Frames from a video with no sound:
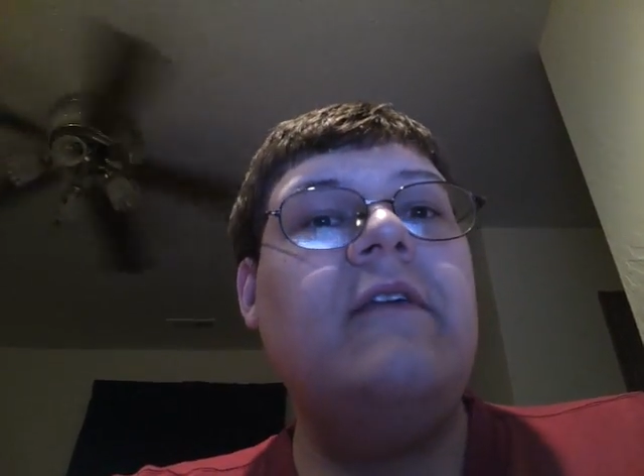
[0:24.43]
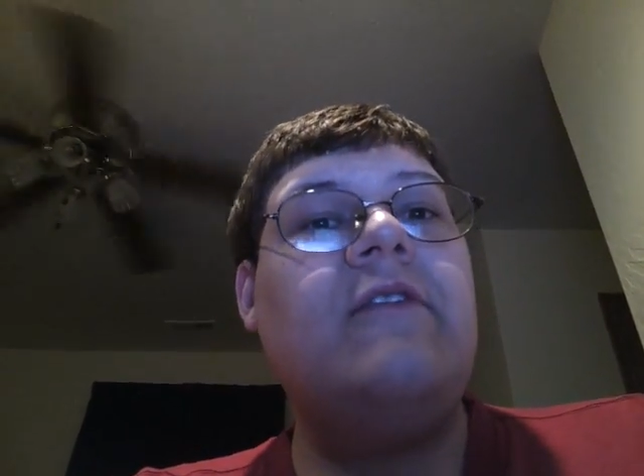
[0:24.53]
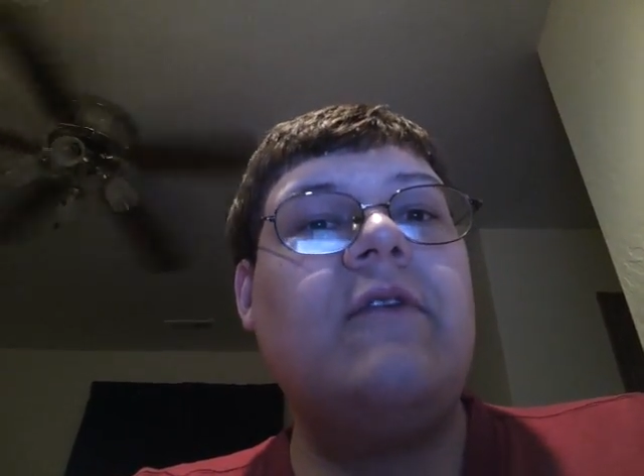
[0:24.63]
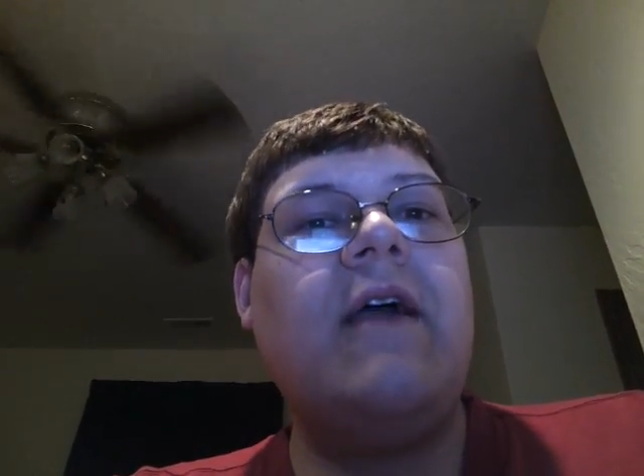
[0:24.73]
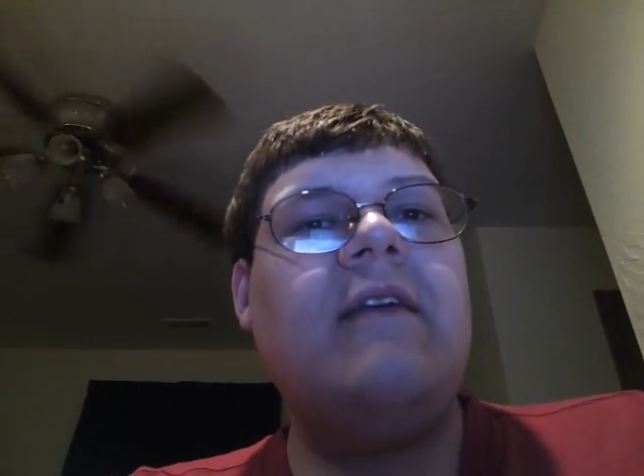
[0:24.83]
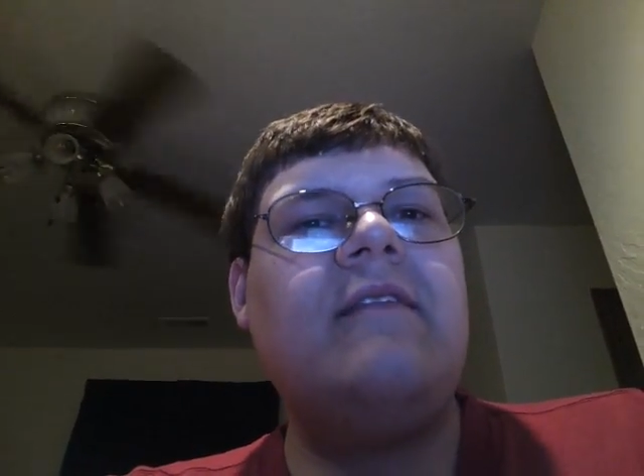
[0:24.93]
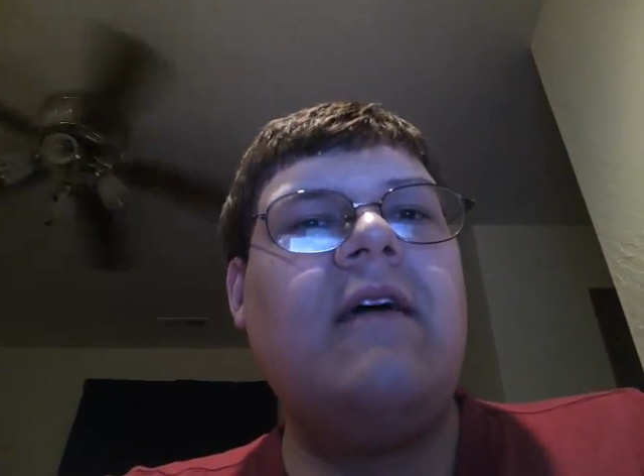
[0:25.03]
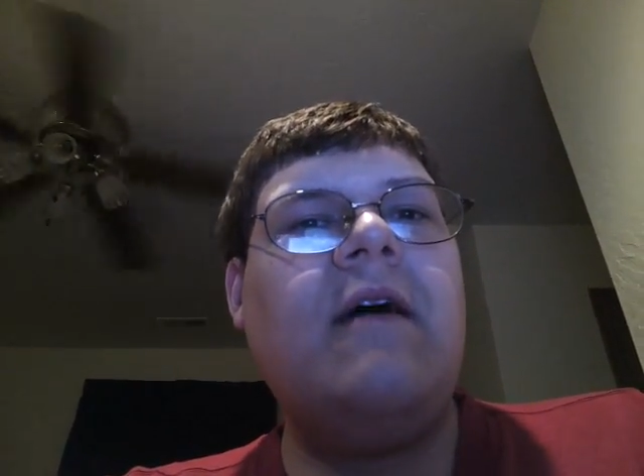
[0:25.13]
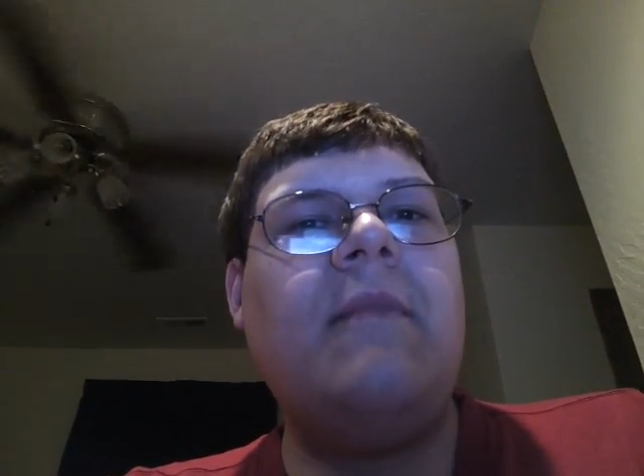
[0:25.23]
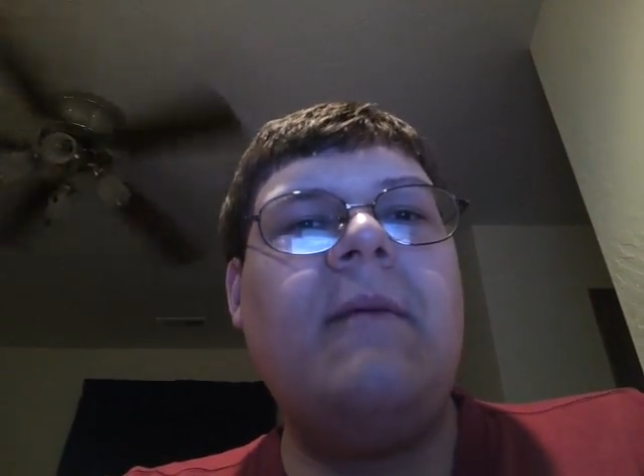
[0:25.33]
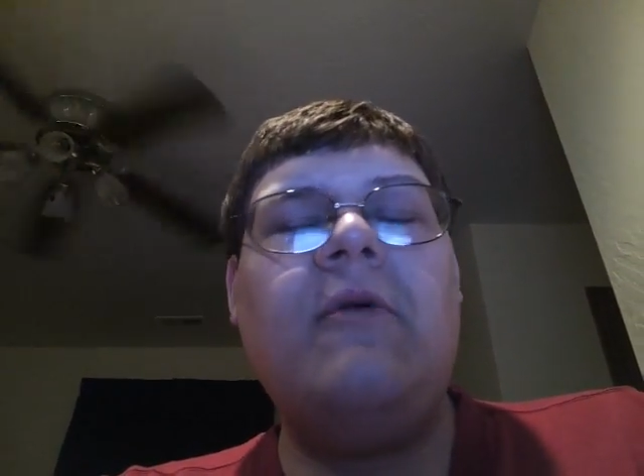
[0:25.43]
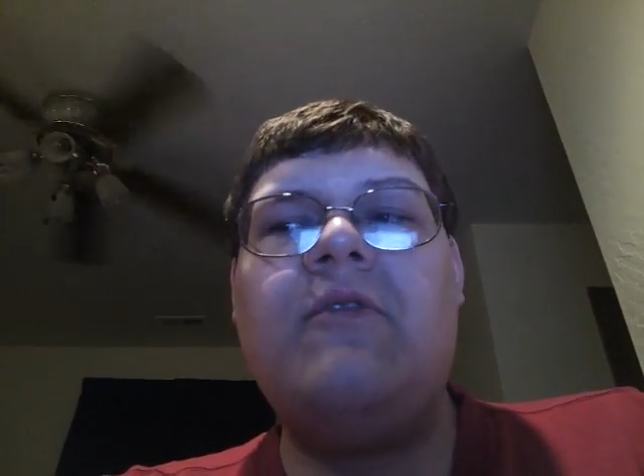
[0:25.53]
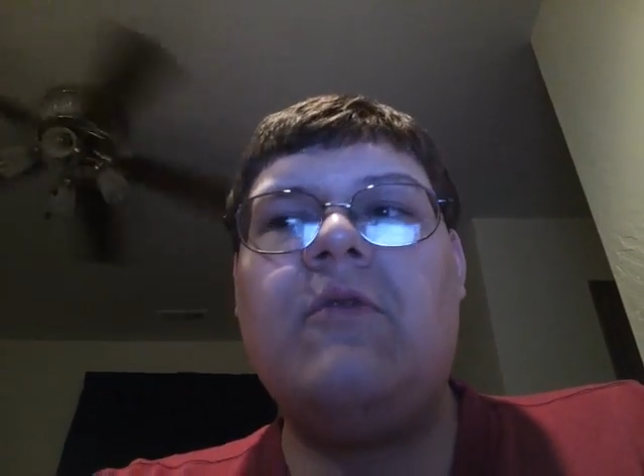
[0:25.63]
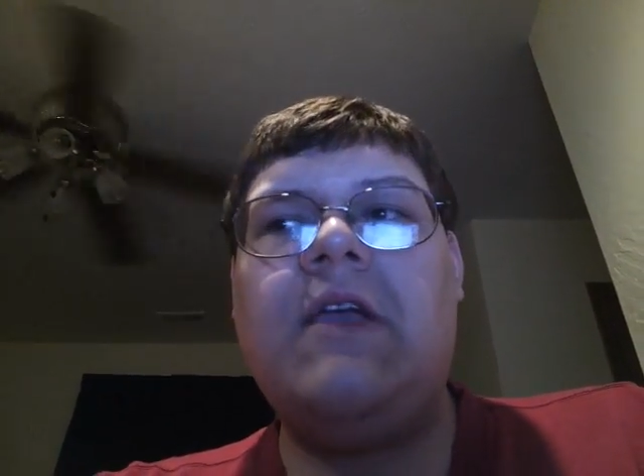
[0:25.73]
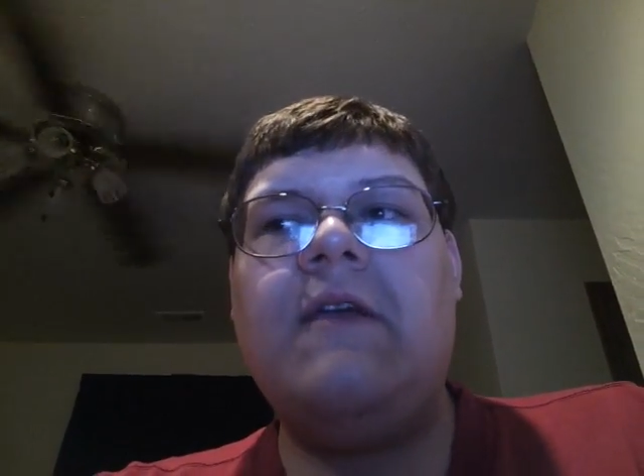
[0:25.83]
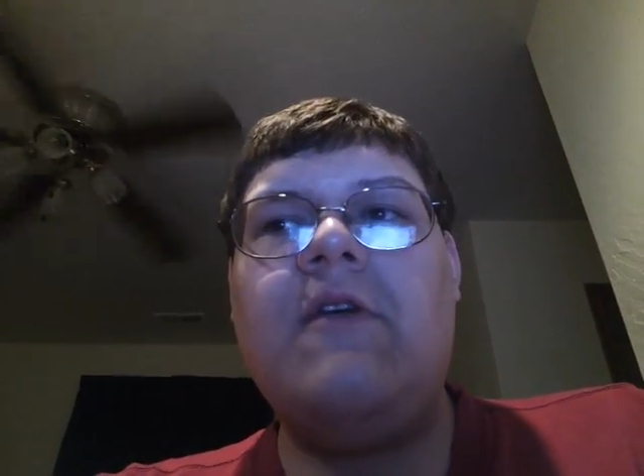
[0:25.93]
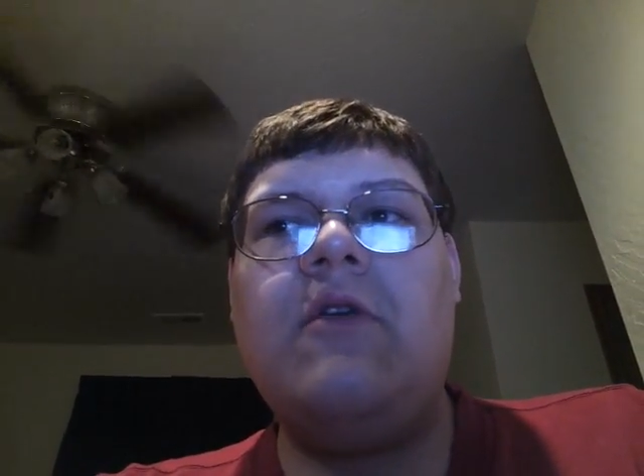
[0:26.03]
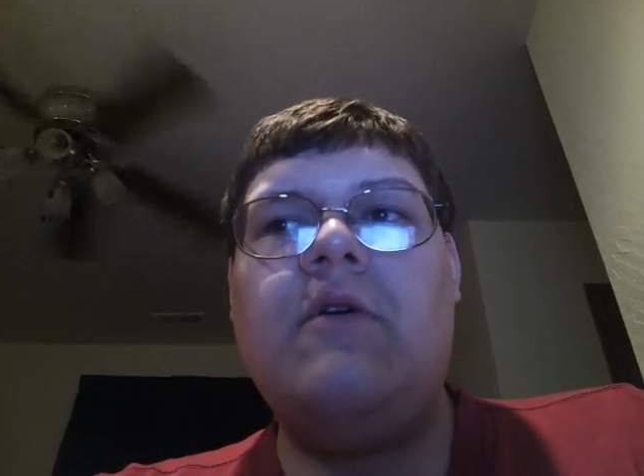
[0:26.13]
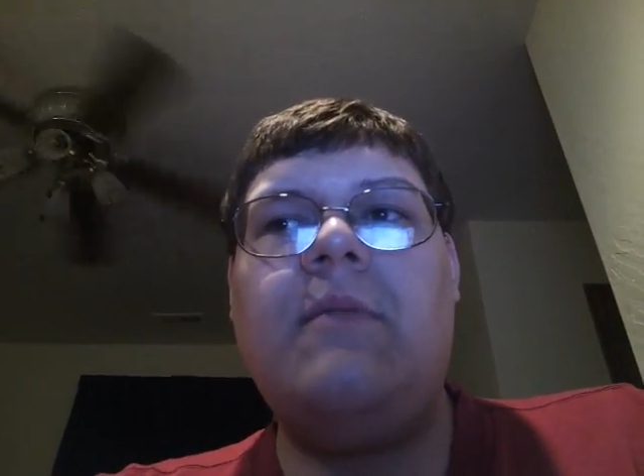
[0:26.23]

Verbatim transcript: So guys, um, I'm also working on the No